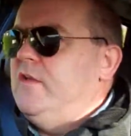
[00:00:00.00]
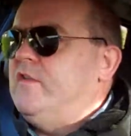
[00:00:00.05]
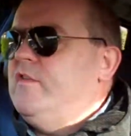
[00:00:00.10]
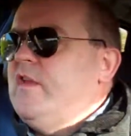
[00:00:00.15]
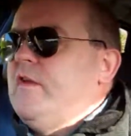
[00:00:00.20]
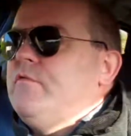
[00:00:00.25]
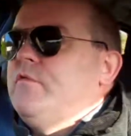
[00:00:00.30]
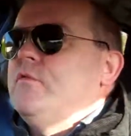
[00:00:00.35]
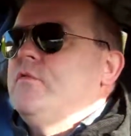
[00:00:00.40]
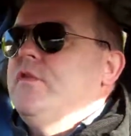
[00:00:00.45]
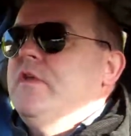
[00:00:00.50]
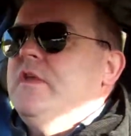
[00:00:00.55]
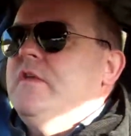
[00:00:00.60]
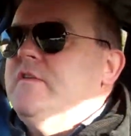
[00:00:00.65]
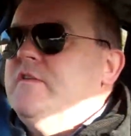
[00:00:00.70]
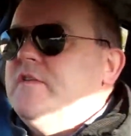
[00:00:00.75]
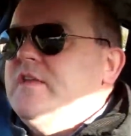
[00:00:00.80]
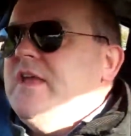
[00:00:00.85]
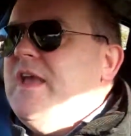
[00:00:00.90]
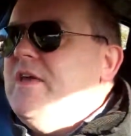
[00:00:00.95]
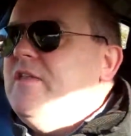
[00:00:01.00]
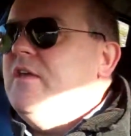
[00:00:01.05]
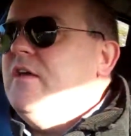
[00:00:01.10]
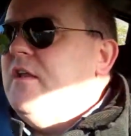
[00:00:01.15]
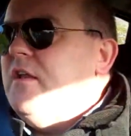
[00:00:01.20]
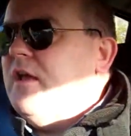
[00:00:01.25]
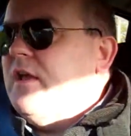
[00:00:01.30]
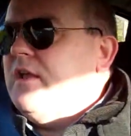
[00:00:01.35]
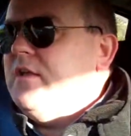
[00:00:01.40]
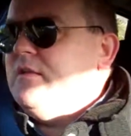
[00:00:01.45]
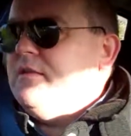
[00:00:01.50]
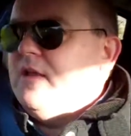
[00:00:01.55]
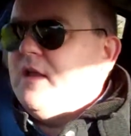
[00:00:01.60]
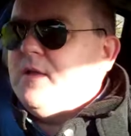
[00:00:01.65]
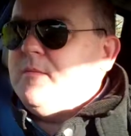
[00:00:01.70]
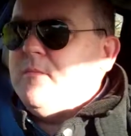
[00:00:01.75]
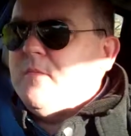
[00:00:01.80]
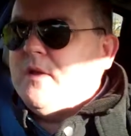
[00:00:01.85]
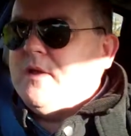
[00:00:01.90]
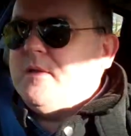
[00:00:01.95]
several things together, like
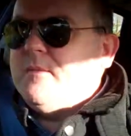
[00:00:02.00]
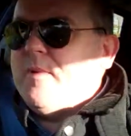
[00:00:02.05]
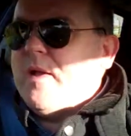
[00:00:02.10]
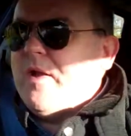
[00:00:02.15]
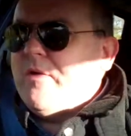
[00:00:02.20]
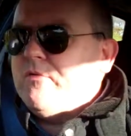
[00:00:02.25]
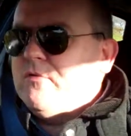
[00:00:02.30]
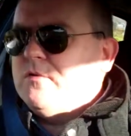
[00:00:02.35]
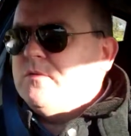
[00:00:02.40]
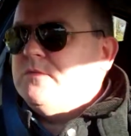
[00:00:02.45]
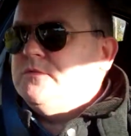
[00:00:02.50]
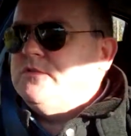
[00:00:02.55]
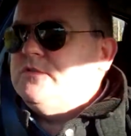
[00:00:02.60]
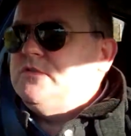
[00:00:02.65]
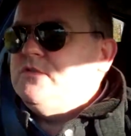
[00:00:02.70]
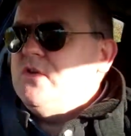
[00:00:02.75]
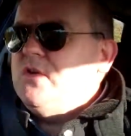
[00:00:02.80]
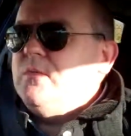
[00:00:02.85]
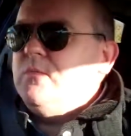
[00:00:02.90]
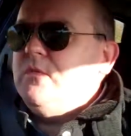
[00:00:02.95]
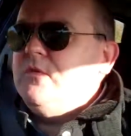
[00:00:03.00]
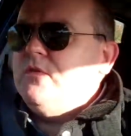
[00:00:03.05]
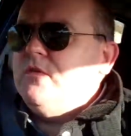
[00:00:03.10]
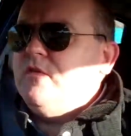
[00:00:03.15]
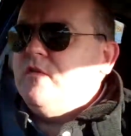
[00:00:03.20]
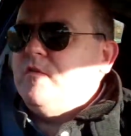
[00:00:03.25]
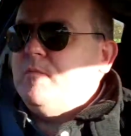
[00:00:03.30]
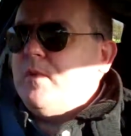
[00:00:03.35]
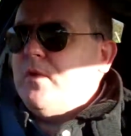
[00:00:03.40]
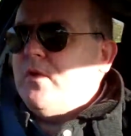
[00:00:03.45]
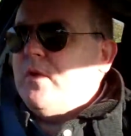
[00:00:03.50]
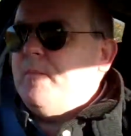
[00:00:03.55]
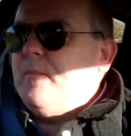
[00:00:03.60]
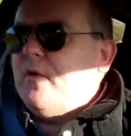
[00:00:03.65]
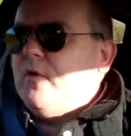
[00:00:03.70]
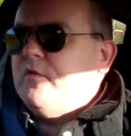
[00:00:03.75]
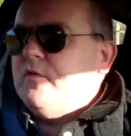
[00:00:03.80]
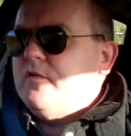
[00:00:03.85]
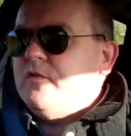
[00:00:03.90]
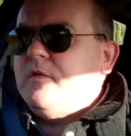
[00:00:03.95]
Mike Paranormal's doing with the spirit
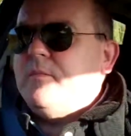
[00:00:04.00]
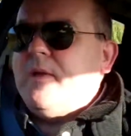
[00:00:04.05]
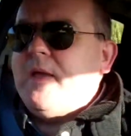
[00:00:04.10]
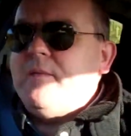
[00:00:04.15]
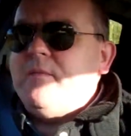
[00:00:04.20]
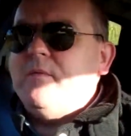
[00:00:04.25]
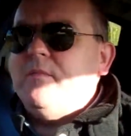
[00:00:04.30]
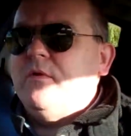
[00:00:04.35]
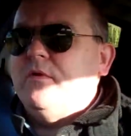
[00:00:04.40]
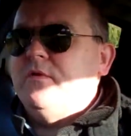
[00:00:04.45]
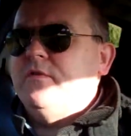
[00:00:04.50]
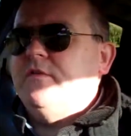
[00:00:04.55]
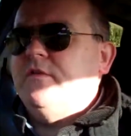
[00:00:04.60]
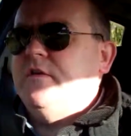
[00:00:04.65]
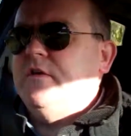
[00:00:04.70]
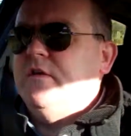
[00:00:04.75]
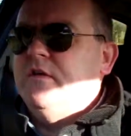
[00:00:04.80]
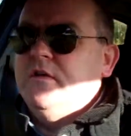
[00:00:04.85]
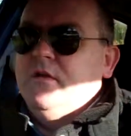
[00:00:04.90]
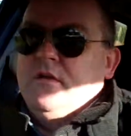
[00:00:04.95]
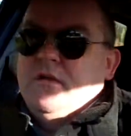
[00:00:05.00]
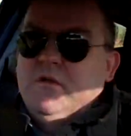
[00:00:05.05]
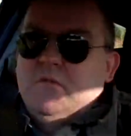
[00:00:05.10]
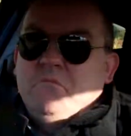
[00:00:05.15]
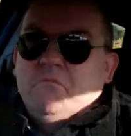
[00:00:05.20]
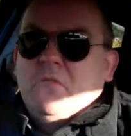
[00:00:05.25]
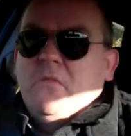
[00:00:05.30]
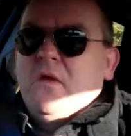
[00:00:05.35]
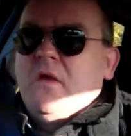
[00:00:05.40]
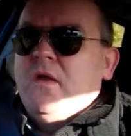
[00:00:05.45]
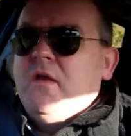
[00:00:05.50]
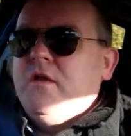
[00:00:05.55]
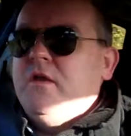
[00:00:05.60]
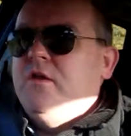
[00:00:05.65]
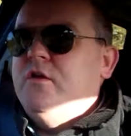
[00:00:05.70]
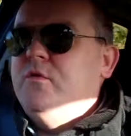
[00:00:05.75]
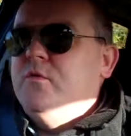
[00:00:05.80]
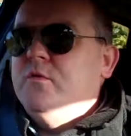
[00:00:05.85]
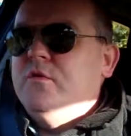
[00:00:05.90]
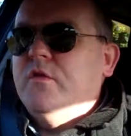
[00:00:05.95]
box and the baby monitor.
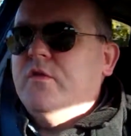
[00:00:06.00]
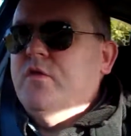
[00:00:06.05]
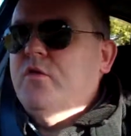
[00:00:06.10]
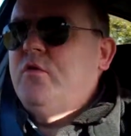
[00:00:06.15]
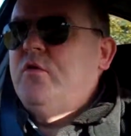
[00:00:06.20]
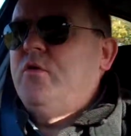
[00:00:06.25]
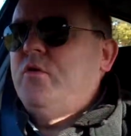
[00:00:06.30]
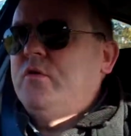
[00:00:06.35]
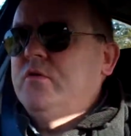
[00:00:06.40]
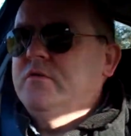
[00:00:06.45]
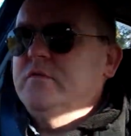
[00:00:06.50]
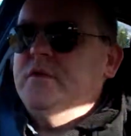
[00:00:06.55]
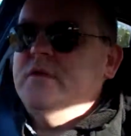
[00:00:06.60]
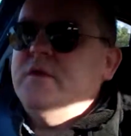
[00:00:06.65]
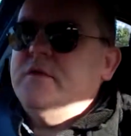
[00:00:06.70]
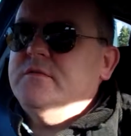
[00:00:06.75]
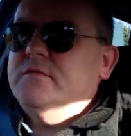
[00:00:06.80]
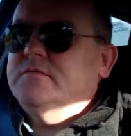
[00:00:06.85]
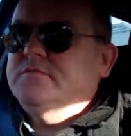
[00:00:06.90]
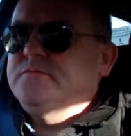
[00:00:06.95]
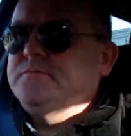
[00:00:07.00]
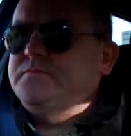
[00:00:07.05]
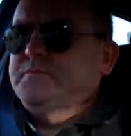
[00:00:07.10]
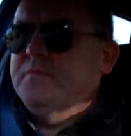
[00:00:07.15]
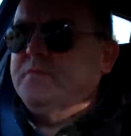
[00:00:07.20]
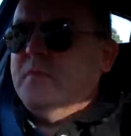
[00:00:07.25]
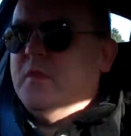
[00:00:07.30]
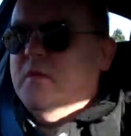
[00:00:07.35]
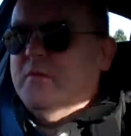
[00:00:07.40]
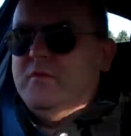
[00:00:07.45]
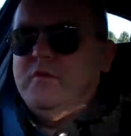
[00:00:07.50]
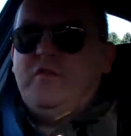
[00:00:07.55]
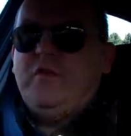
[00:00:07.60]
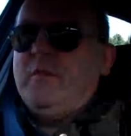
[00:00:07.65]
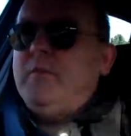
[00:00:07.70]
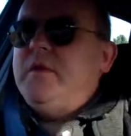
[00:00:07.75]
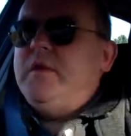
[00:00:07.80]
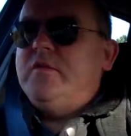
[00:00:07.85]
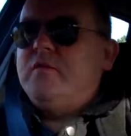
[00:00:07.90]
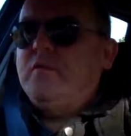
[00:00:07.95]
Who would have thought, you know?
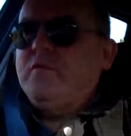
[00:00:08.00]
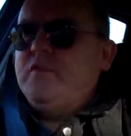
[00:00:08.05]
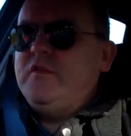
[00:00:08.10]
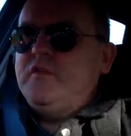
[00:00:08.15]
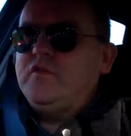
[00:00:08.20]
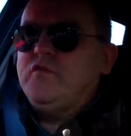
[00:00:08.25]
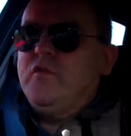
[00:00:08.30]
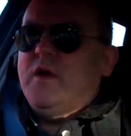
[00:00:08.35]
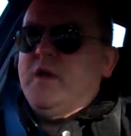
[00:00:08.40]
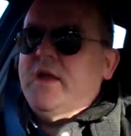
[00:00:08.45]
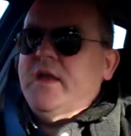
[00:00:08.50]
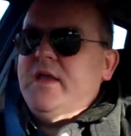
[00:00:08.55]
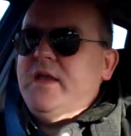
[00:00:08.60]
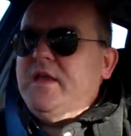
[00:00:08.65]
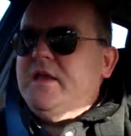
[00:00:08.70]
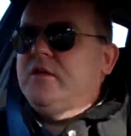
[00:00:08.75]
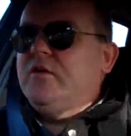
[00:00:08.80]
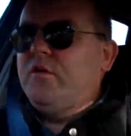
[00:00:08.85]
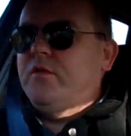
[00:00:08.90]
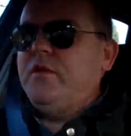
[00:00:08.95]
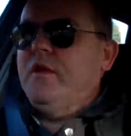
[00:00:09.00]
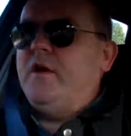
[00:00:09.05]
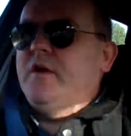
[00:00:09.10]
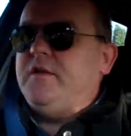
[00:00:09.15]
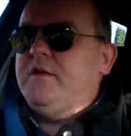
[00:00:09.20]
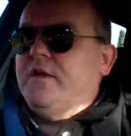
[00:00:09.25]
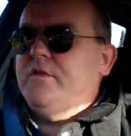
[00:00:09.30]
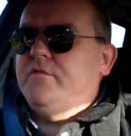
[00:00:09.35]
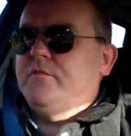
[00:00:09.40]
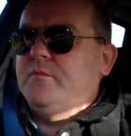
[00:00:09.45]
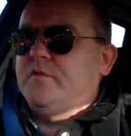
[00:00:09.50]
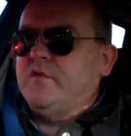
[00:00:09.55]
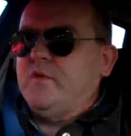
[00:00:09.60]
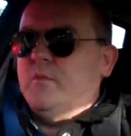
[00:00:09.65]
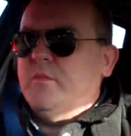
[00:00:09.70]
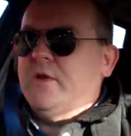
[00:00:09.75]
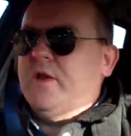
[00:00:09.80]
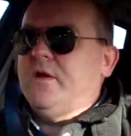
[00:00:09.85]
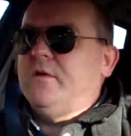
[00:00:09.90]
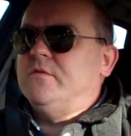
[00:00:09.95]
Somebody's obviously tried it. He got the idea from
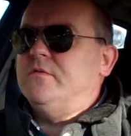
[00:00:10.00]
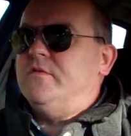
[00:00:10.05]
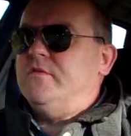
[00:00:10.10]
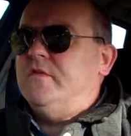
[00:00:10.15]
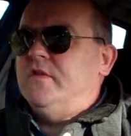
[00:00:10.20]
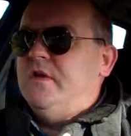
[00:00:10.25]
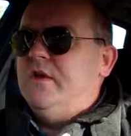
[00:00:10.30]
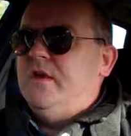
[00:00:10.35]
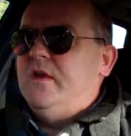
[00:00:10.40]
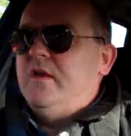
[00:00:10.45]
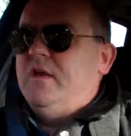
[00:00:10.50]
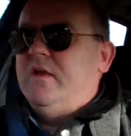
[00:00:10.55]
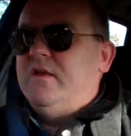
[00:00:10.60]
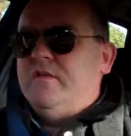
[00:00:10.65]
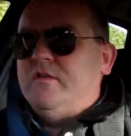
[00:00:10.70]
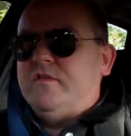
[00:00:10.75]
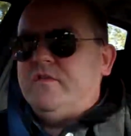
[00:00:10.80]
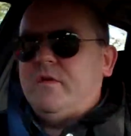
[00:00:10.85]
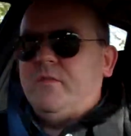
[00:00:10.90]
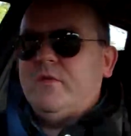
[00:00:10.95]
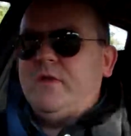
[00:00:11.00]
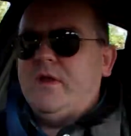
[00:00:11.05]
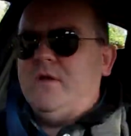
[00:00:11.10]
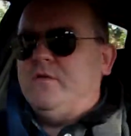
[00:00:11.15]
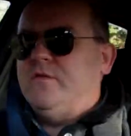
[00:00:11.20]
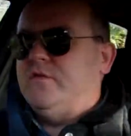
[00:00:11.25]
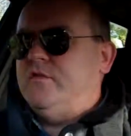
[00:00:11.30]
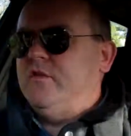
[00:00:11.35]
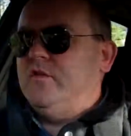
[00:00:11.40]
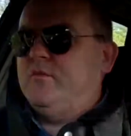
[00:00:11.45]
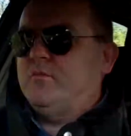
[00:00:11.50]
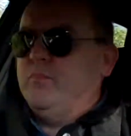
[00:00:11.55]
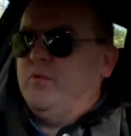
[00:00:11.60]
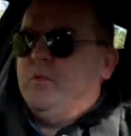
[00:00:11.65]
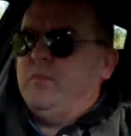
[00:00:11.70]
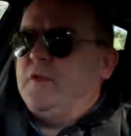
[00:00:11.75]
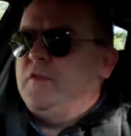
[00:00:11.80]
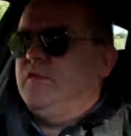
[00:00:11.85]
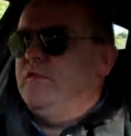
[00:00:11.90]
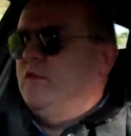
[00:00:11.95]
someone else, and someone else just
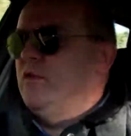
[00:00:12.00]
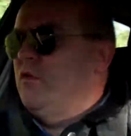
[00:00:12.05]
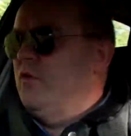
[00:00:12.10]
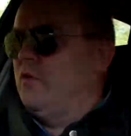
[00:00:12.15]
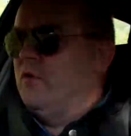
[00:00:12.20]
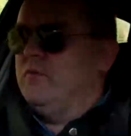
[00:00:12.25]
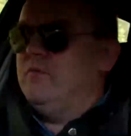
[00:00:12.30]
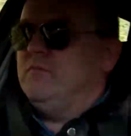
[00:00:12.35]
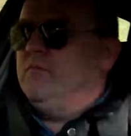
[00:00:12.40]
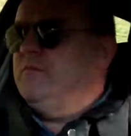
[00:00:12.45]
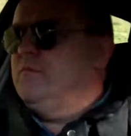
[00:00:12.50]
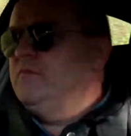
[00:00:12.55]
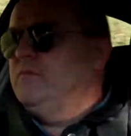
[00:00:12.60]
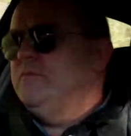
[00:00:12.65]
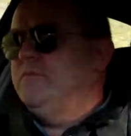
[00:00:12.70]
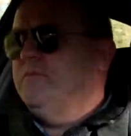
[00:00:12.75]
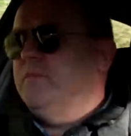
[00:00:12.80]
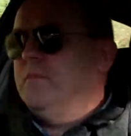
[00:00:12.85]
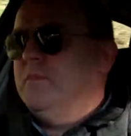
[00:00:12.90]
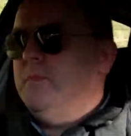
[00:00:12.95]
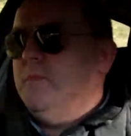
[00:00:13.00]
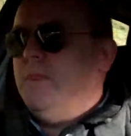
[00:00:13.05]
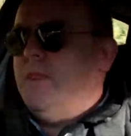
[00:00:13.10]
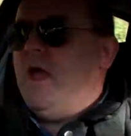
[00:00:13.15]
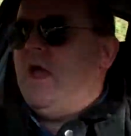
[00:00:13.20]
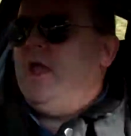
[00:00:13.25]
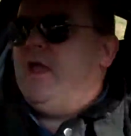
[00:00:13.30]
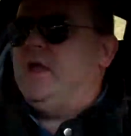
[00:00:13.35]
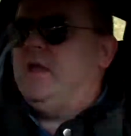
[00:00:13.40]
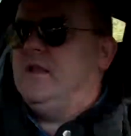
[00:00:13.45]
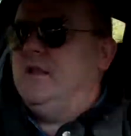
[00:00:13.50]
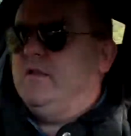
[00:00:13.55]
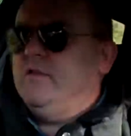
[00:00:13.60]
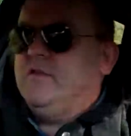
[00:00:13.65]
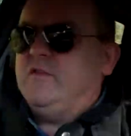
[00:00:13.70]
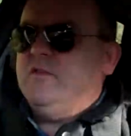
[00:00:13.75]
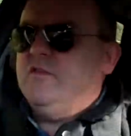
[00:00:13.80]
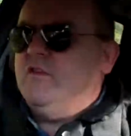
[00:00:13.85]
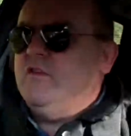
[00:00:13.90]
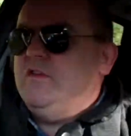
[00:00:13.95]
probably thought, hey,
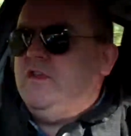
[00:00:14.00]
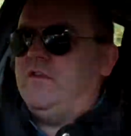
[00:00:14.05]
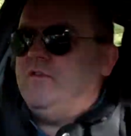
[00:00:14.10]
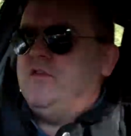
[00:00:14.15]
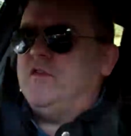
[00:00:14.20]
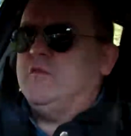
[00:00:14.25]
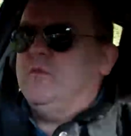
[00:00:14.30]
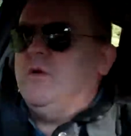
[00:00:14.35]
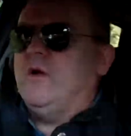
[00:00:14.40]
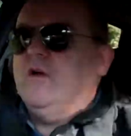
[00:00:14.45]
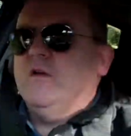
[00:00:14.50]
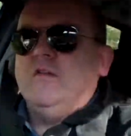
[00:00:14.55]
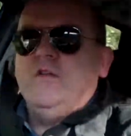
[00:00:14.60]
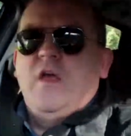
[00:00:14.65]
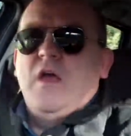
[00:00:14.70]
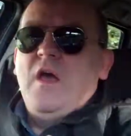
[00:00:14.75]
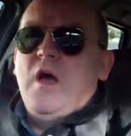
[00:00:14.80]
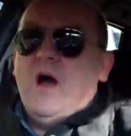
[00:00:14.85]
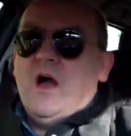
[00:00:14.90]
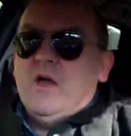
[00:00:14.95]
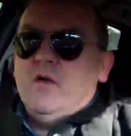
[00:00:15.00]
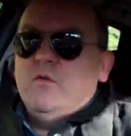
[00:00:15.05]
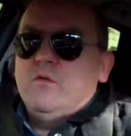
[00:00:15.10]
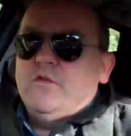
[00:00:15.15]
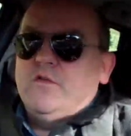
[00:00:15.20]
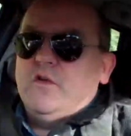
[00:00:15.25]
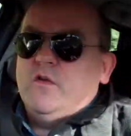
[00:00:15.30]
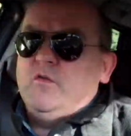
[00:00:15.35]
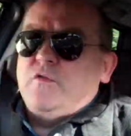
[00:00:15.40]
let's just see if this works. I also